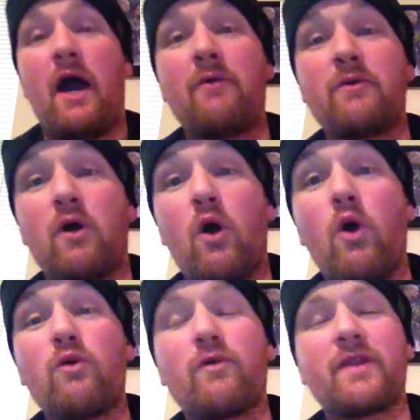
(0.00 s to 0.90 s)
out in
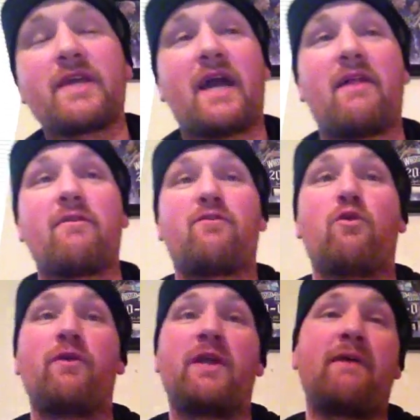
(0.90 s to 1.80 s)
Oakland,
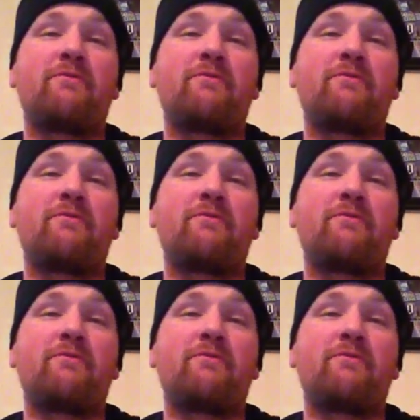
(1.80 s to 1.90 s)
California.